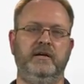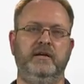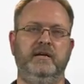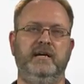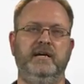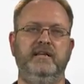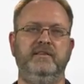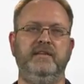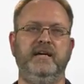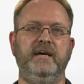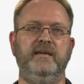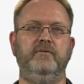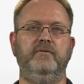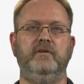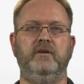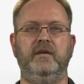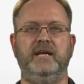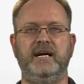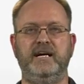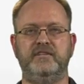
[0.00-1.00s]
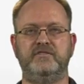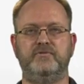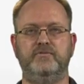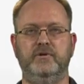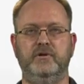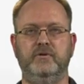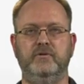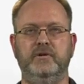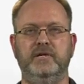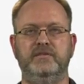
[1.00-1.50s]
And then the last
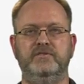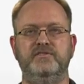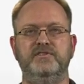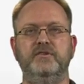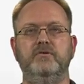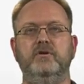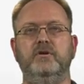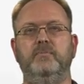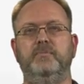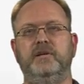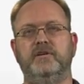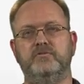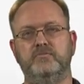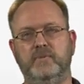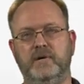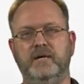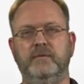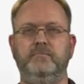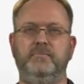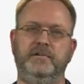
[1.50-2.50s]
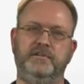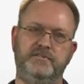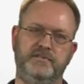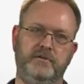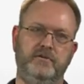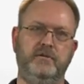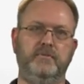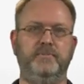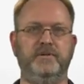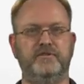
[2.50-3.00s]
row, it's 0 plus 1 plus
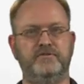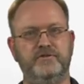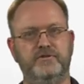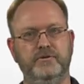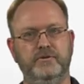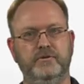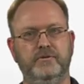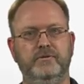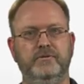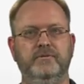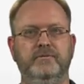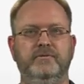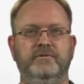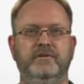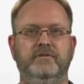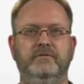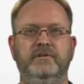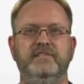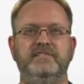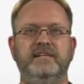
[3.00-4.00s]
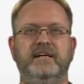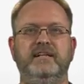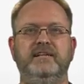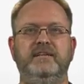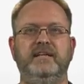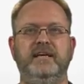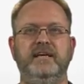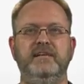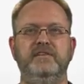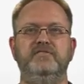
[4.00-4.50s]
0 plus 2. The
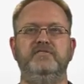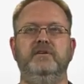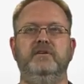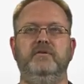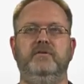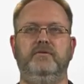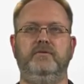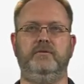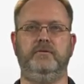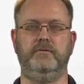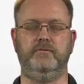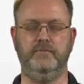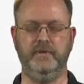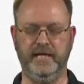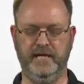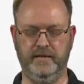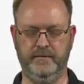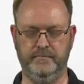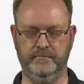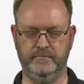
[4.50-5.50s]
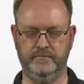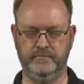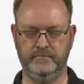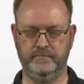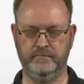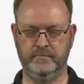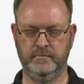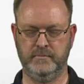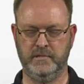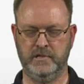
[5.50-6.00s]
result is 3.
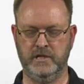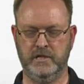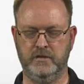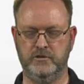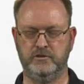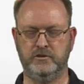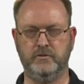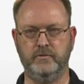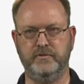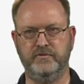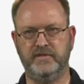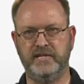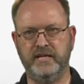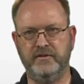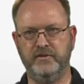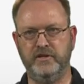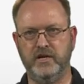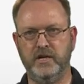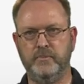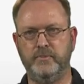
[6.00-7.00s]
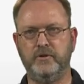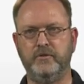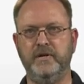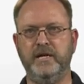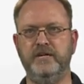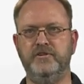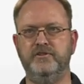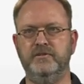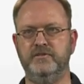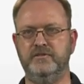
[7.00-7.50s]
So we've done the
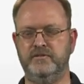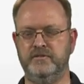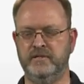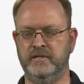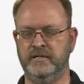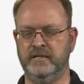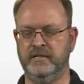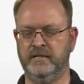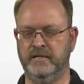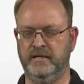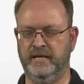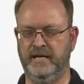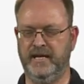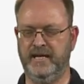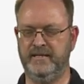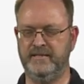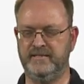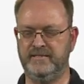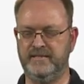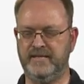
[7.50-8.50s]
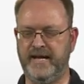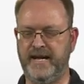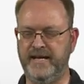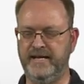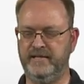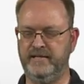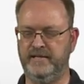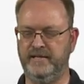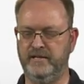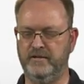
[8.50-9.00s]
operations
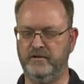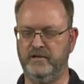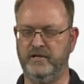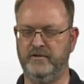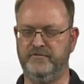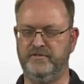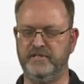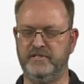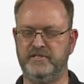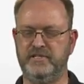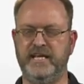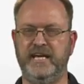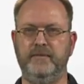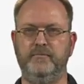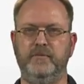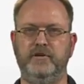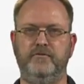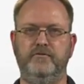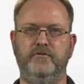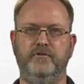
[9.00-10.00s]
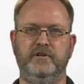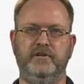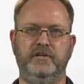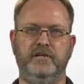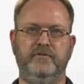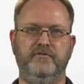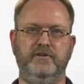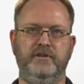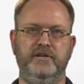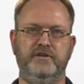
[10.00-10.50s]
inside here of the statement for the
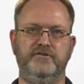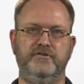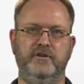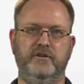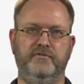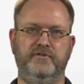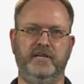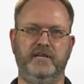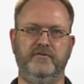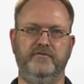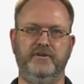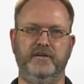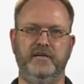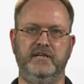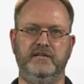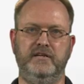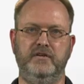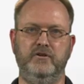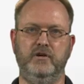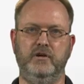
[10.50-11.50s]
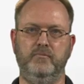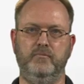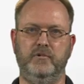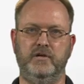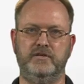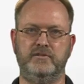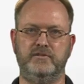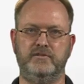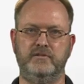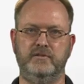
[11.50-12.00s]
definition of the infinity norm,
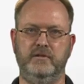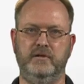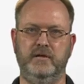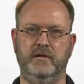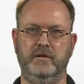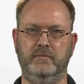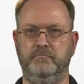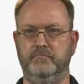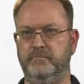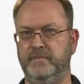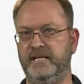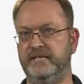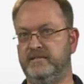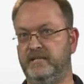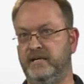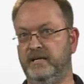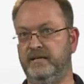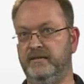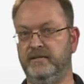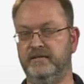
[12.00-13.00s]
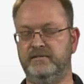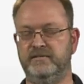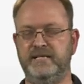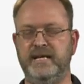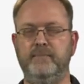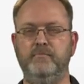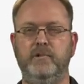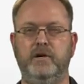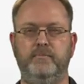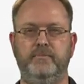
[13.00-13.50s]
what's basically the
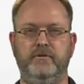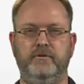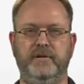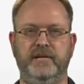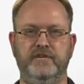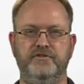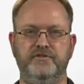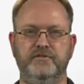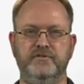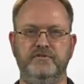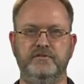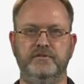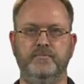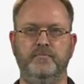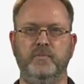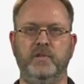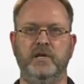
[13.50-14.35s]
sum operations.